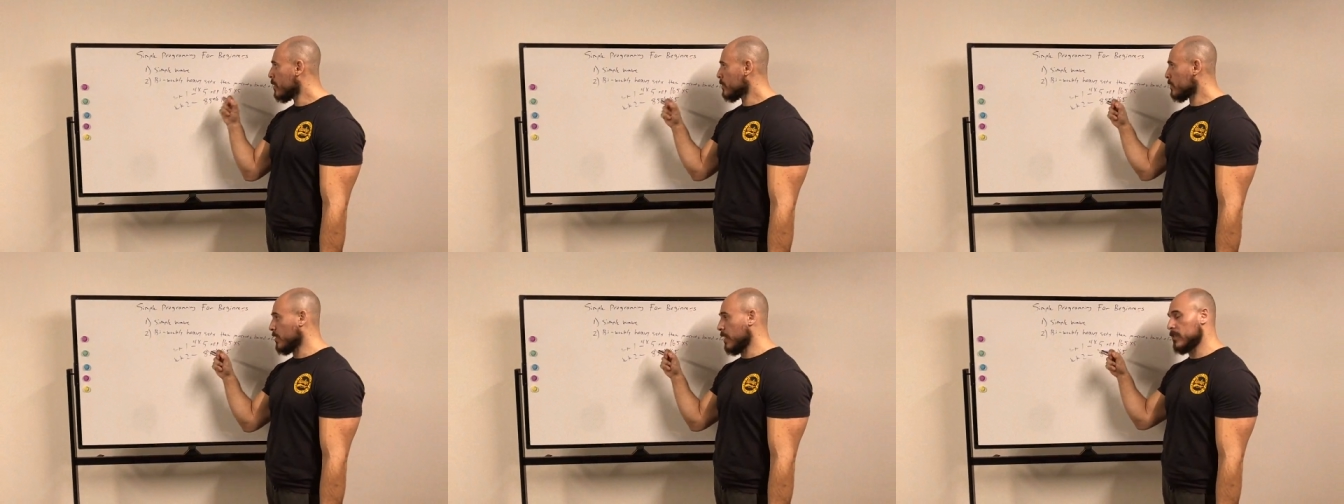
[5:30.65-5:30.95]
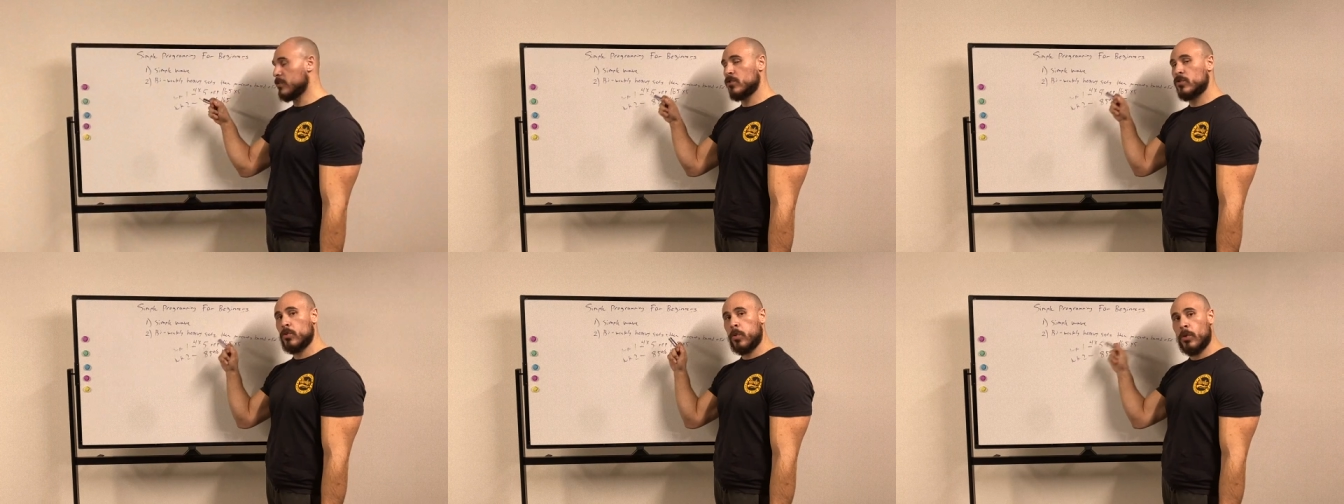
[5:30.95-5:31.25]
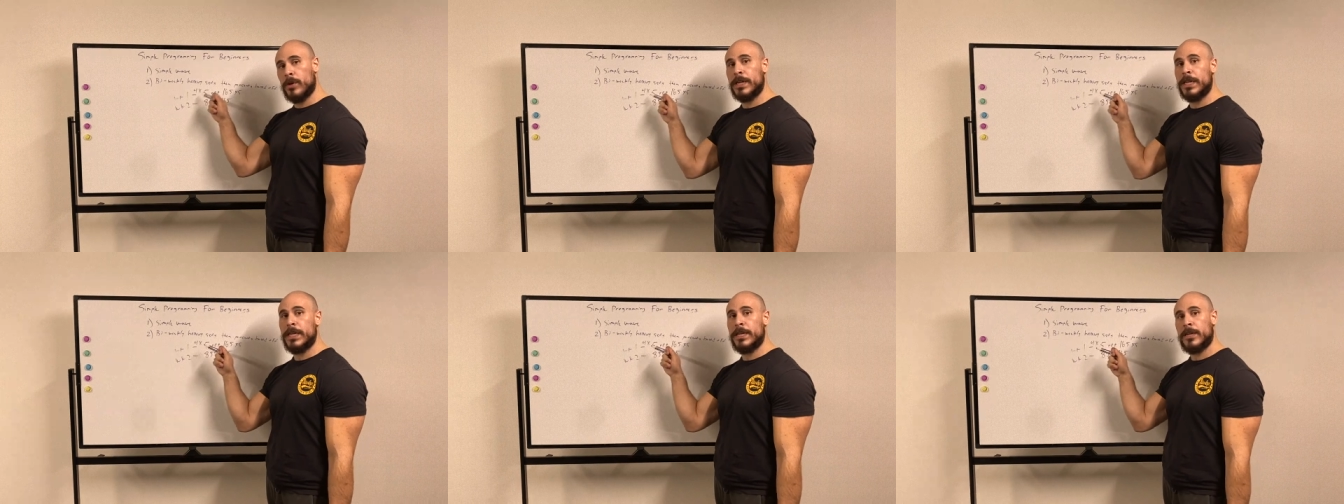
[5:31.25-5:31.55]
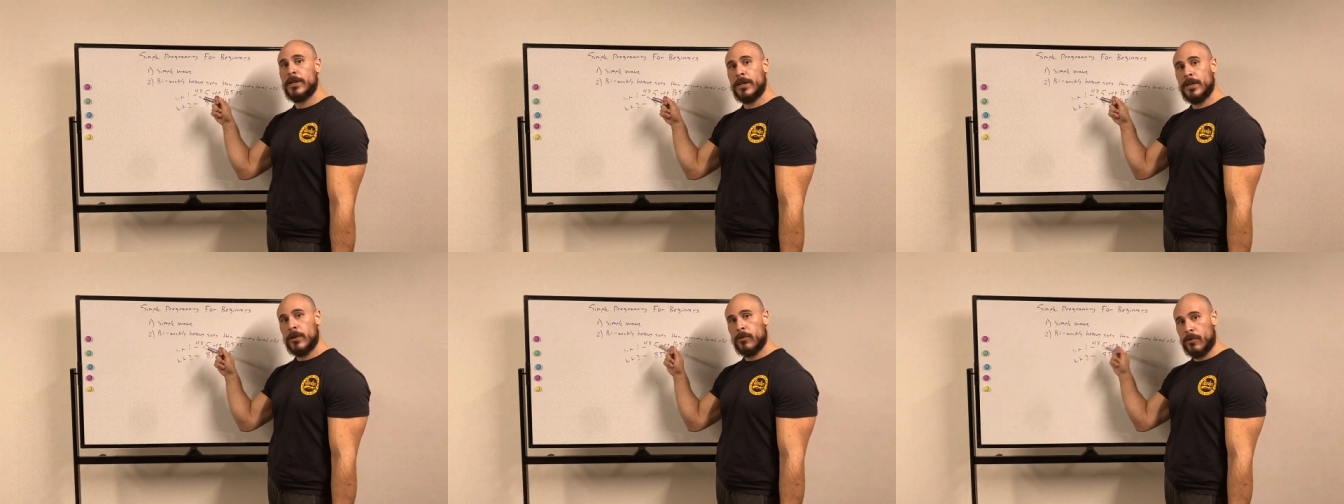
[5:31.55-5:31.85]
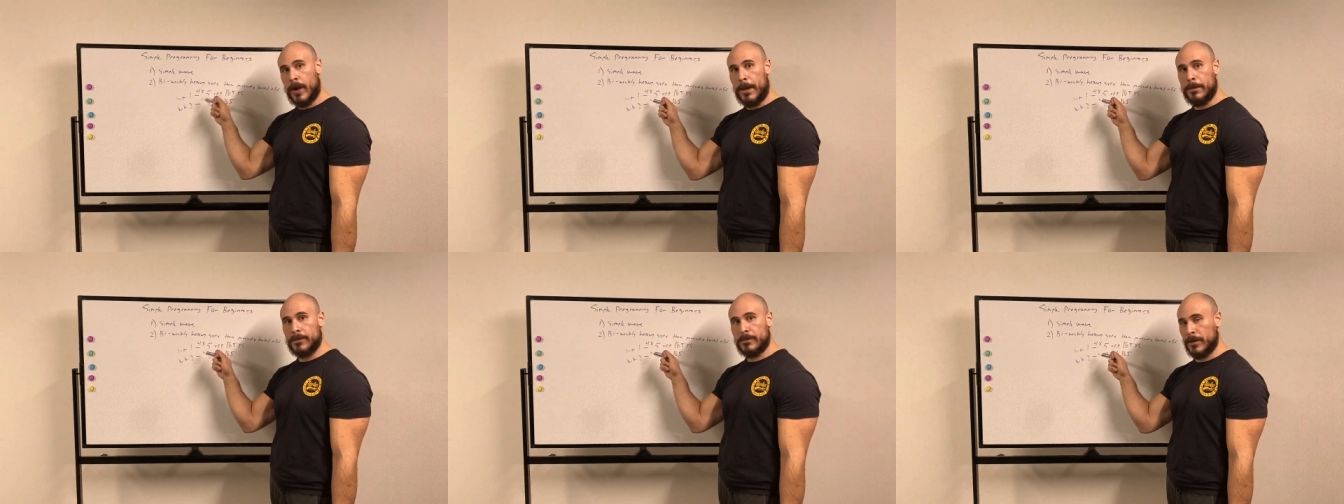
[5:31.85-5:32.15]
So that's 20
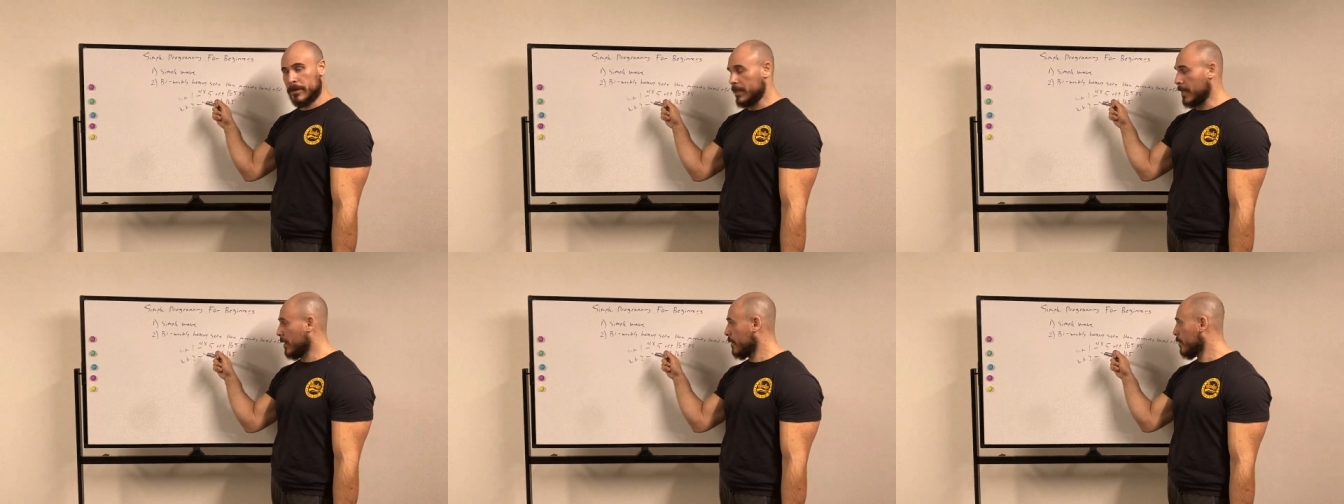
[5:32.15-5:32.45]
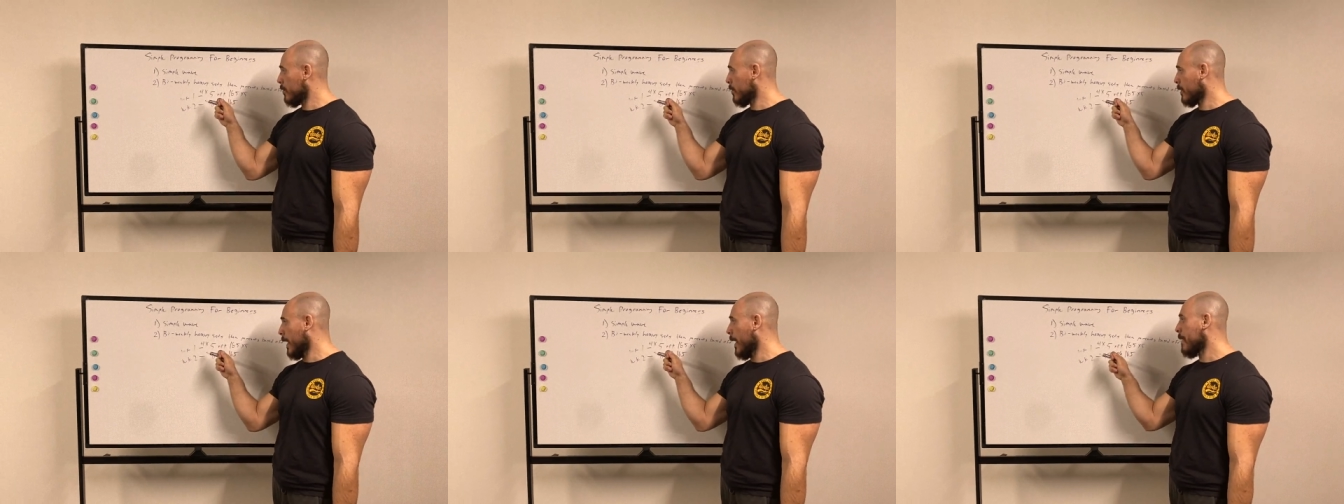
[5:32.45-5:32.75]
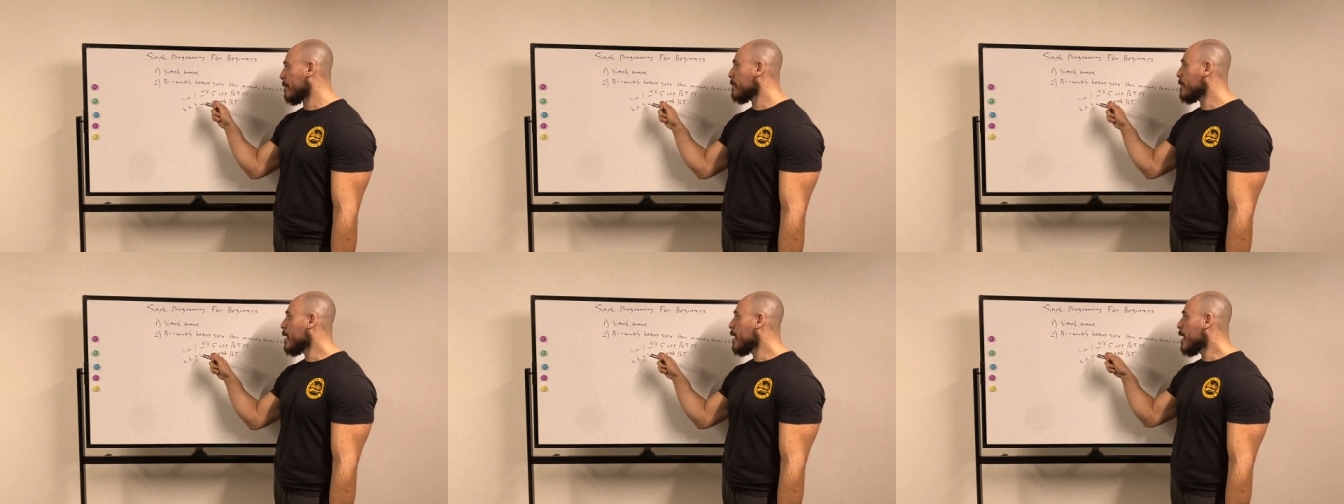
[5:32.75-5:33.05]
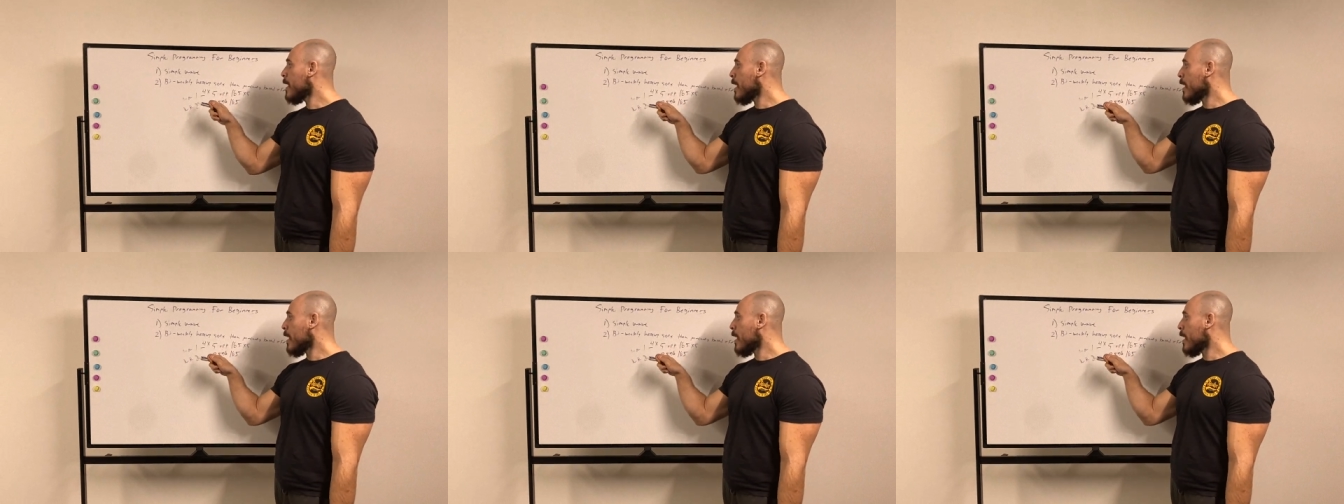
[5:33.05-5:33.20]
reps right there, okay?